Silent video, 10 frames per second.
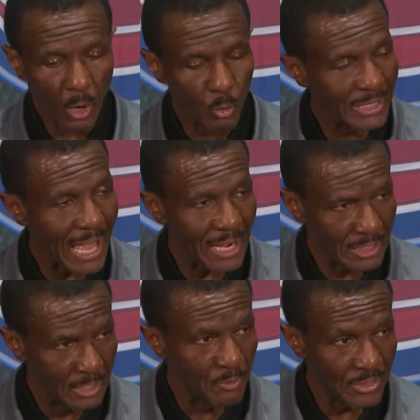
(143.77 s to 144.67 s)
we got to
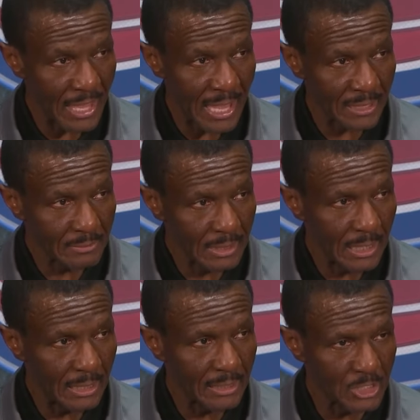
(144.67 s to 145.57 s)
live with that,
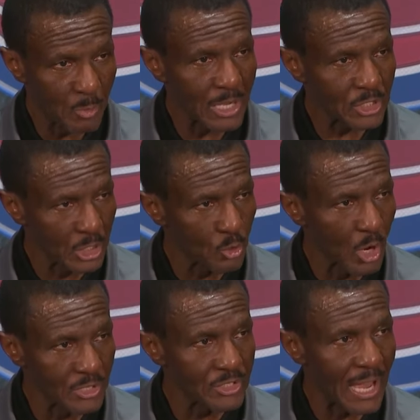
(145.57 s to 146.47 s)
especially in
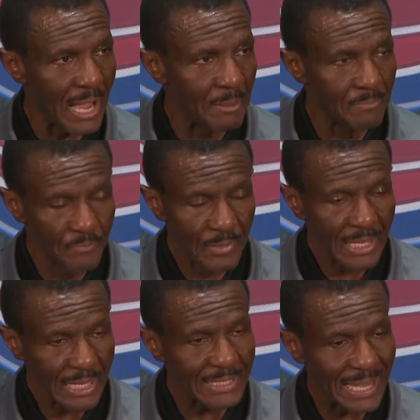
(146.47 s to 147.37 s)
crunch time.
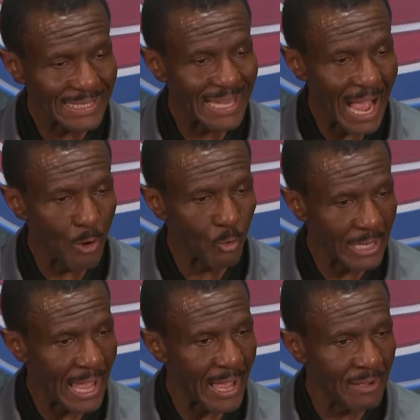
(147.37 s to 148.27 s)
He's that guy we
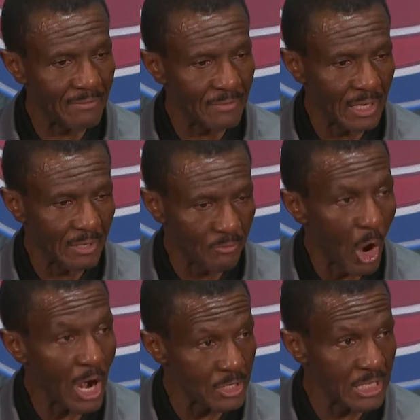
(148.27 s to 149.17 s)
have for
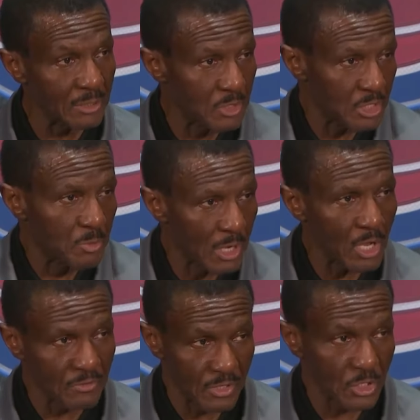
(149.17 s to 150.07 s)
our team just
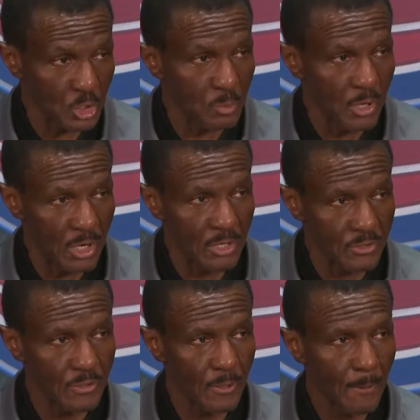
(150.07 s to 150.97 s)
because of his experience.